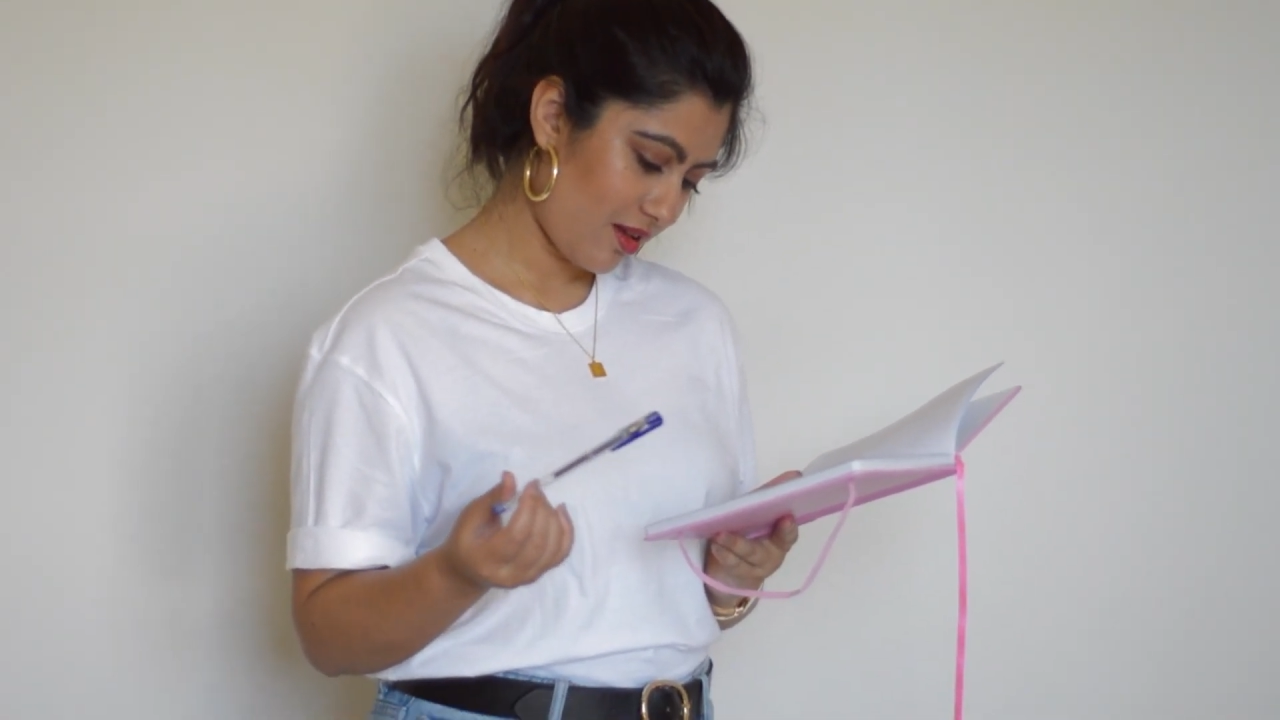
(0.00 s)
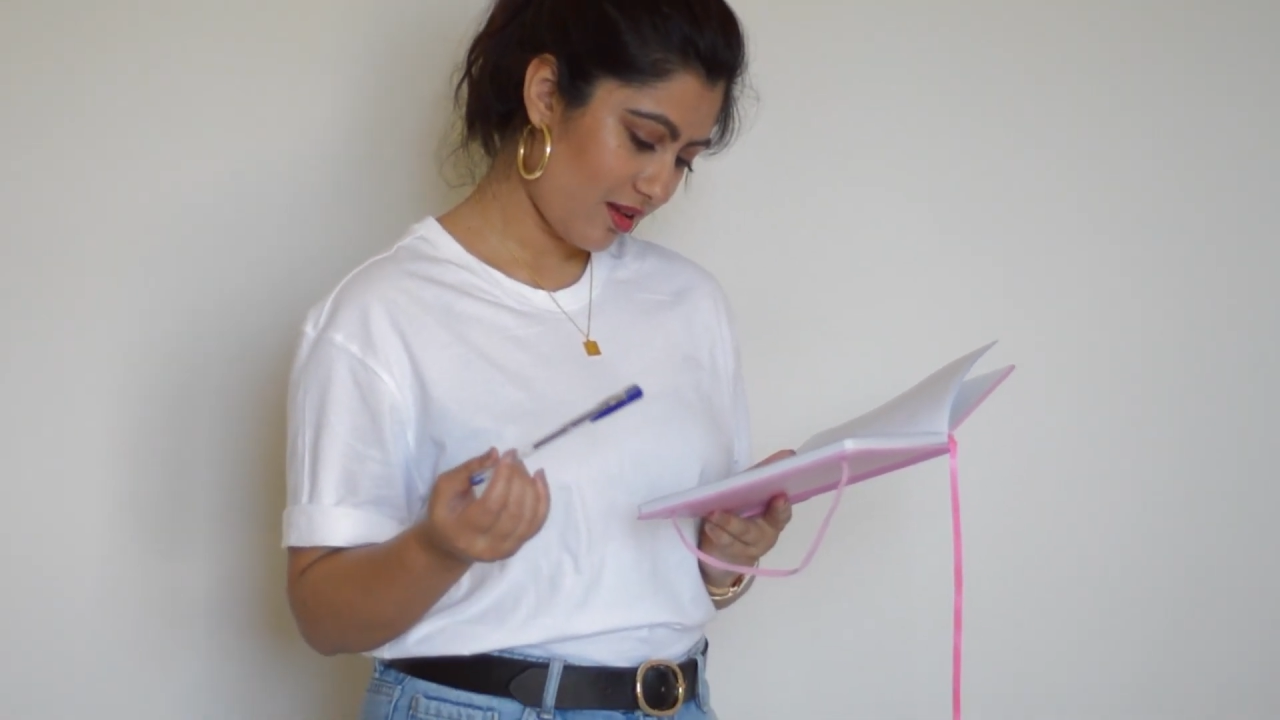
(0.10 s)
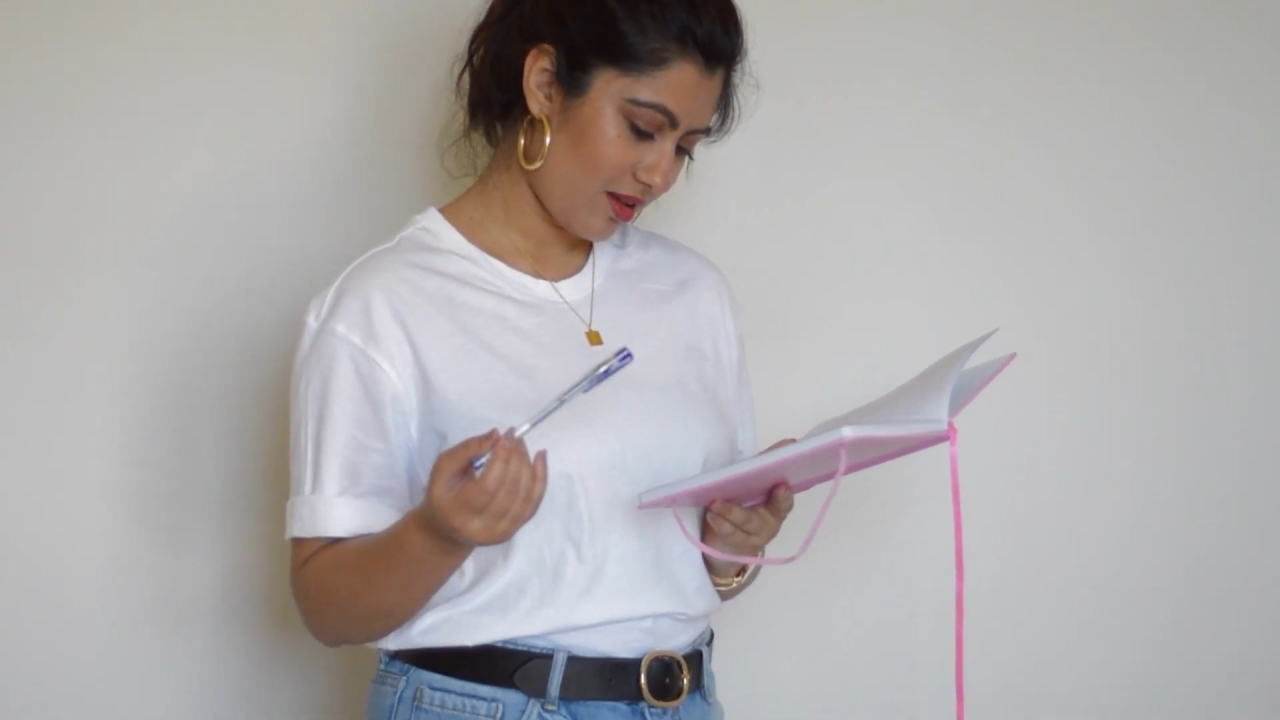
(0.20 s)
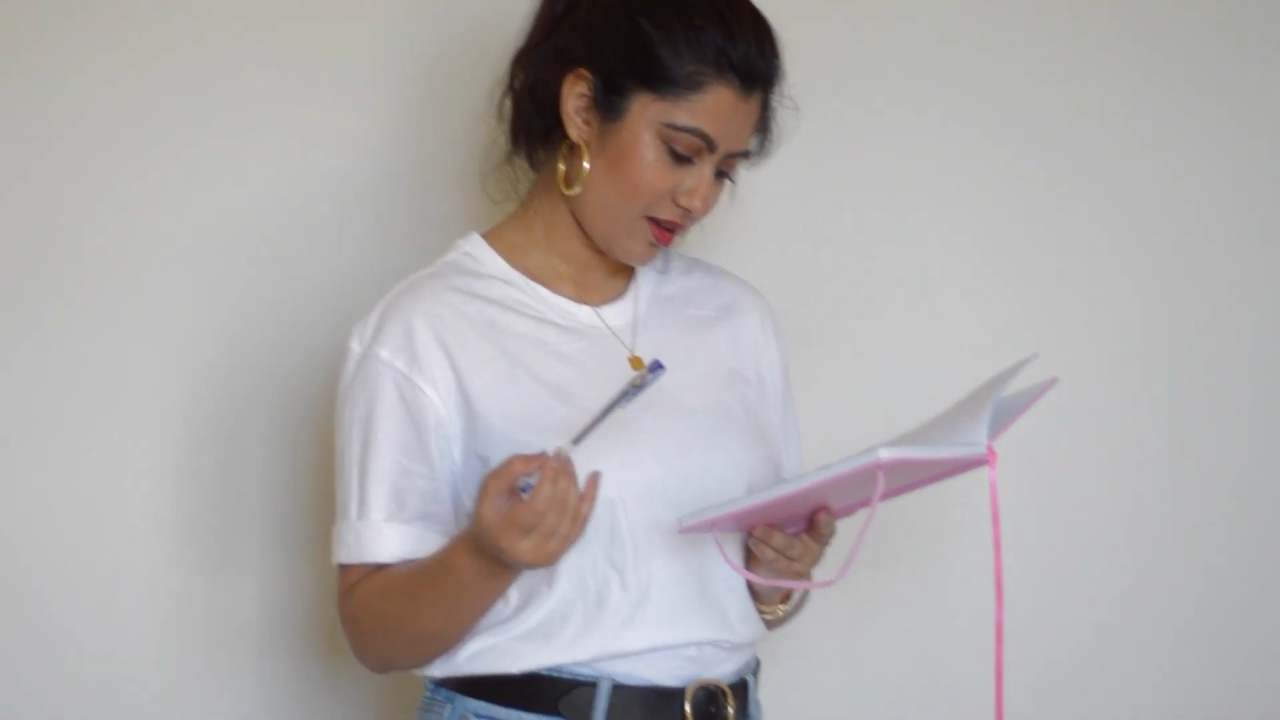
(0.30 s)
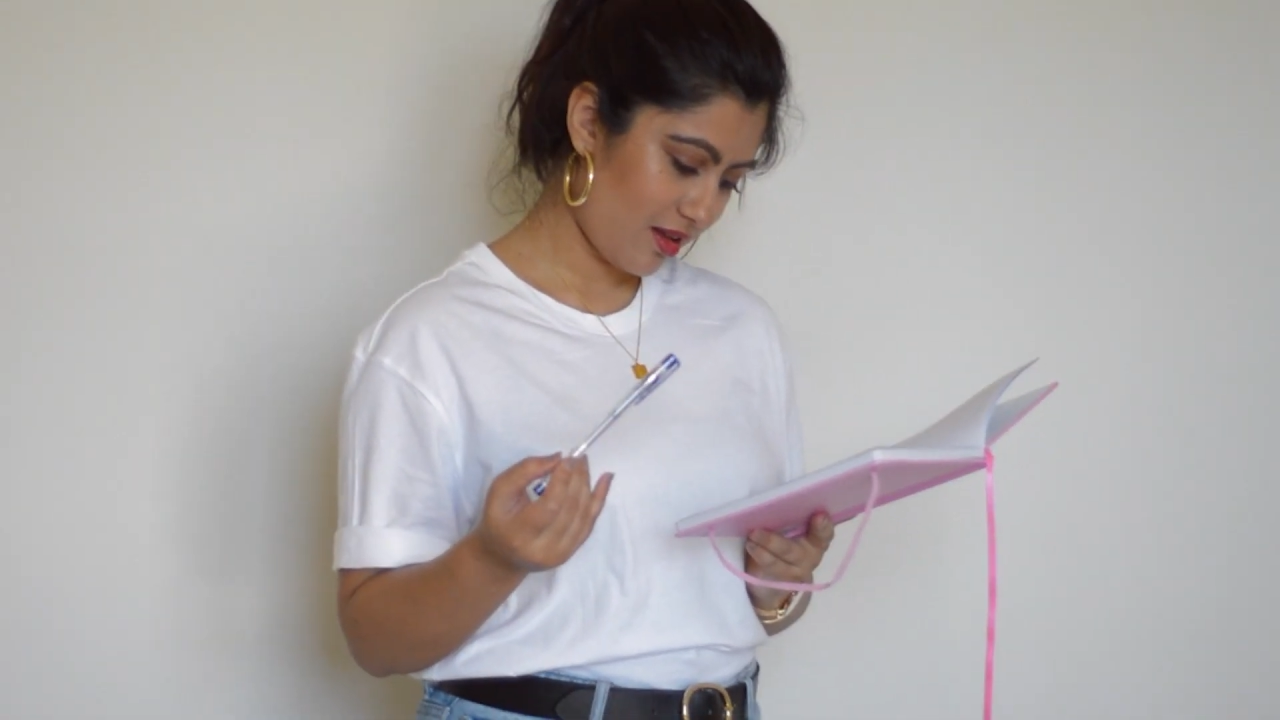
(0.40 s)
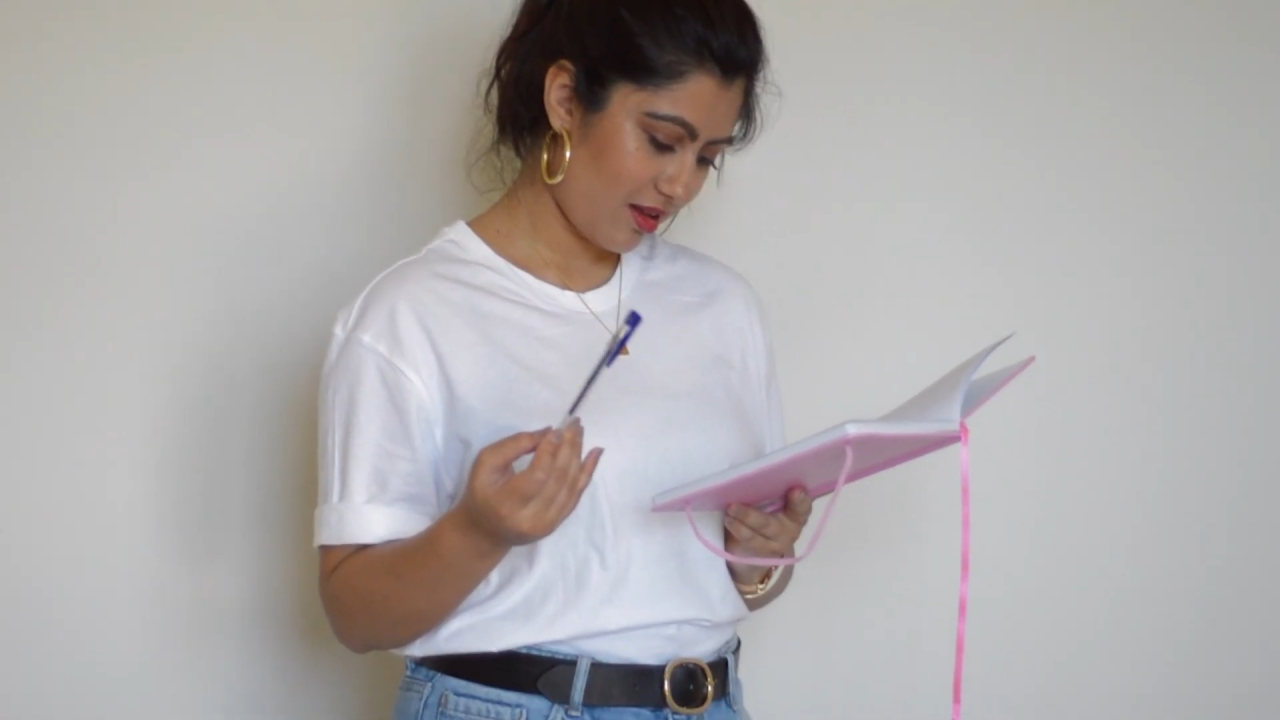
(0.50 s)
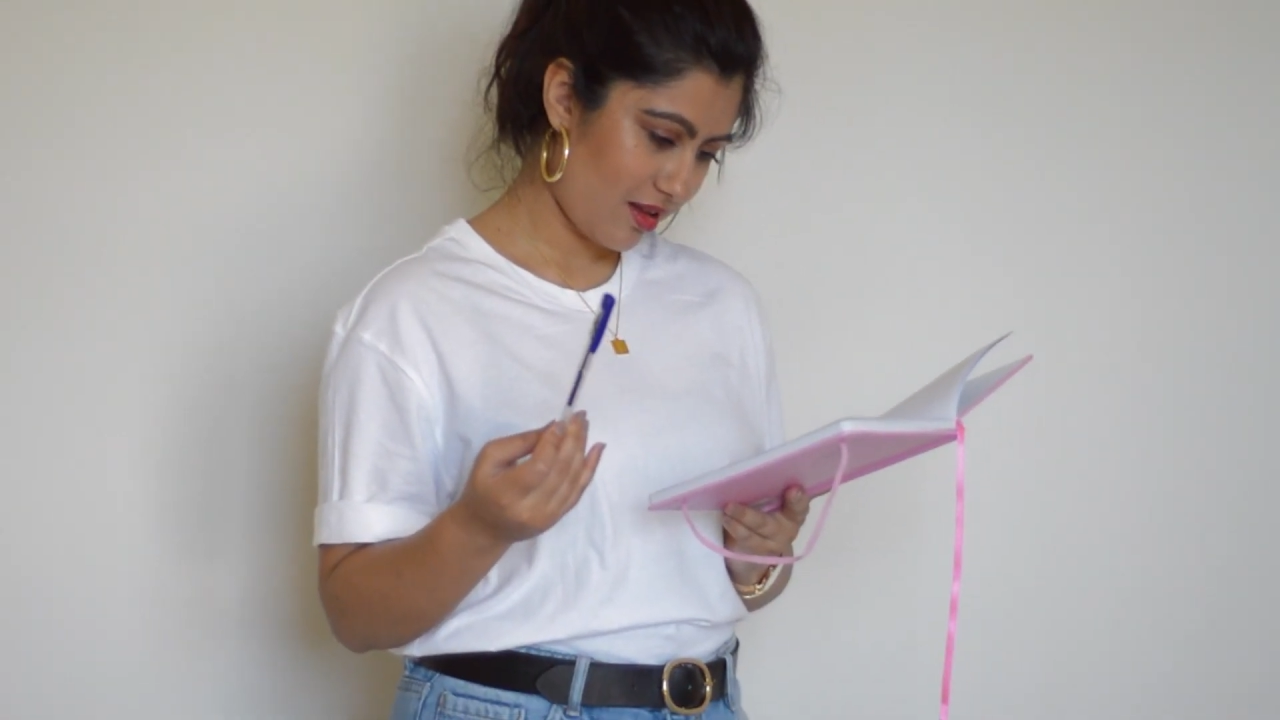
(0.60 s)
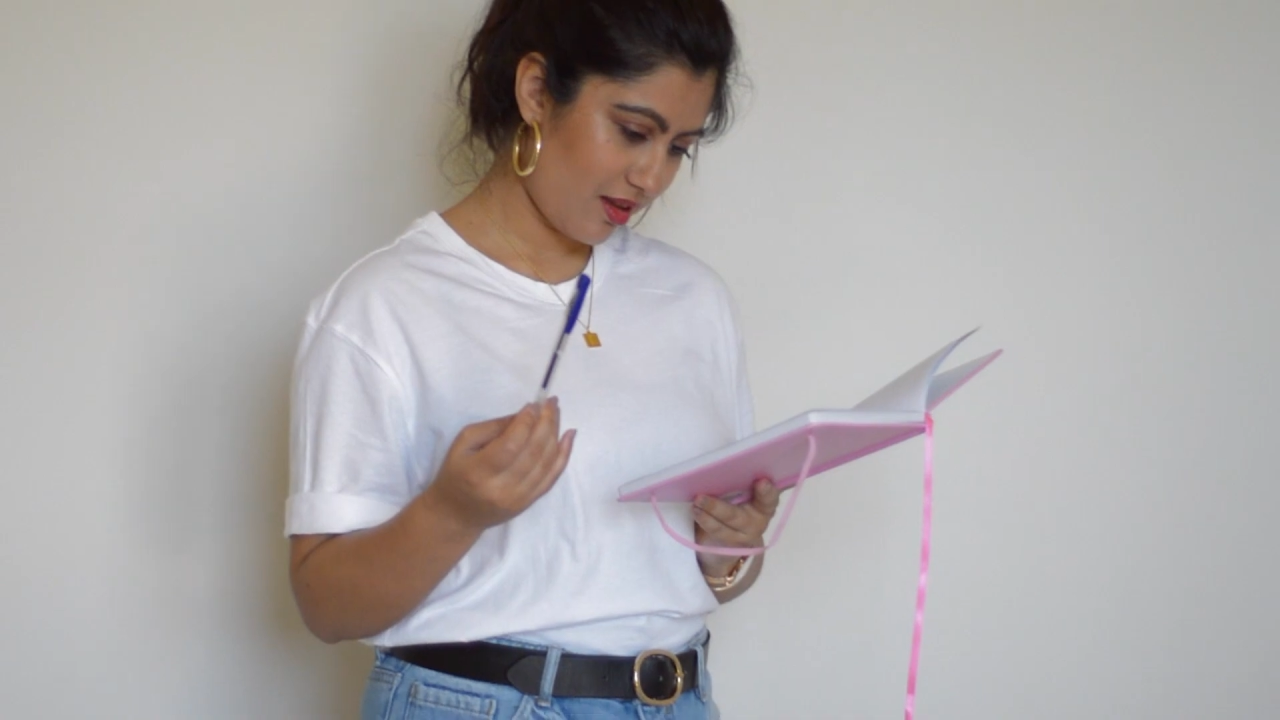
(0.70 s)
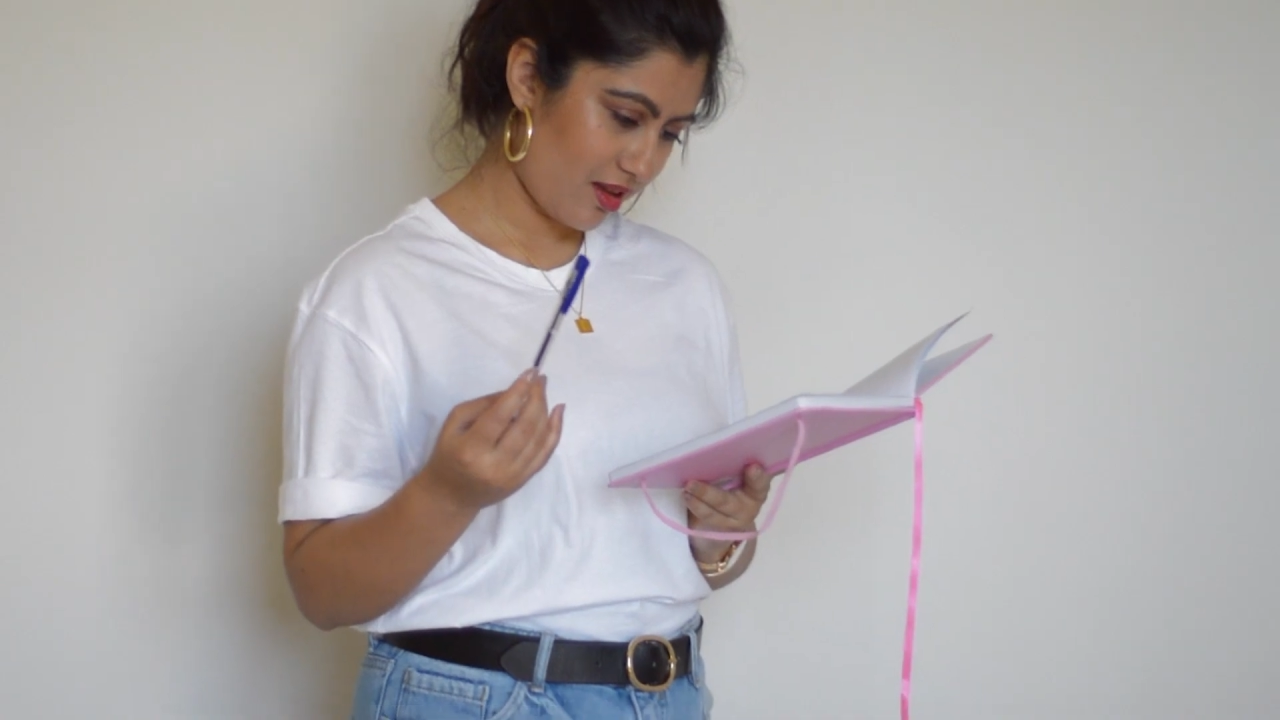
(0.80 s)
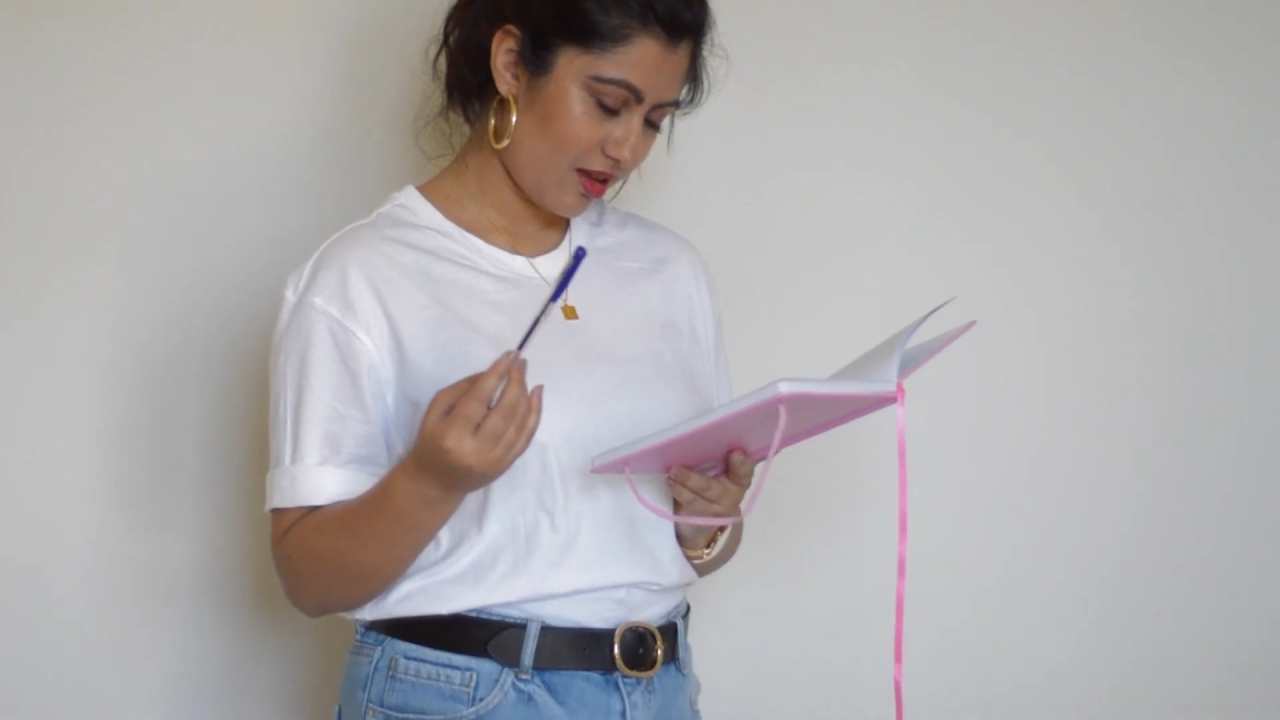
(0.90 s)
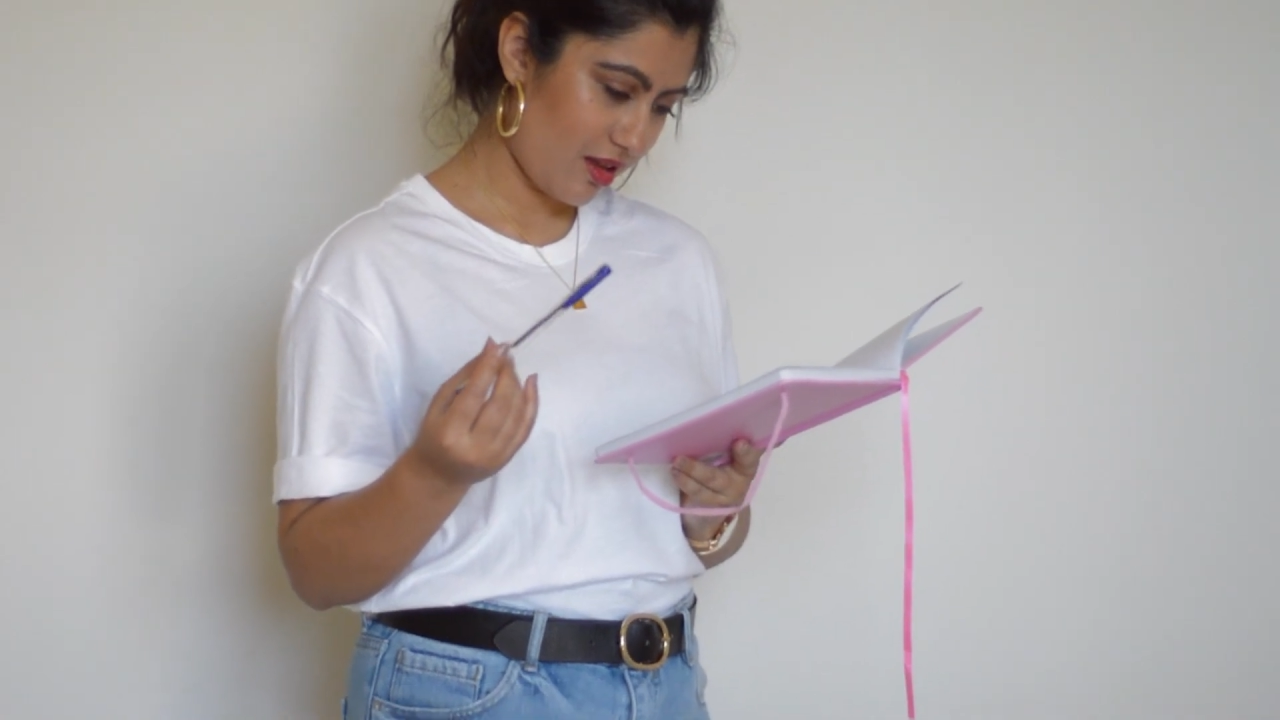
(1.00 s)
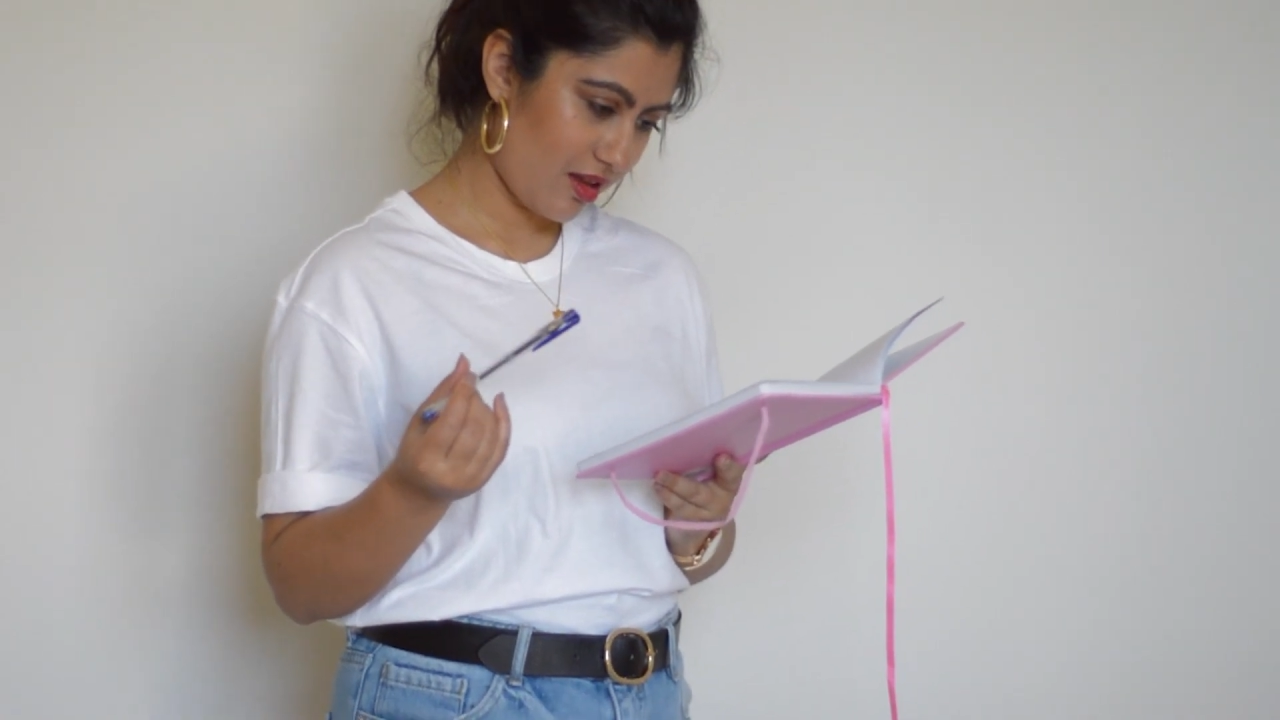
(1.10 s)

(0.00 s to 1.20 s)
into a bun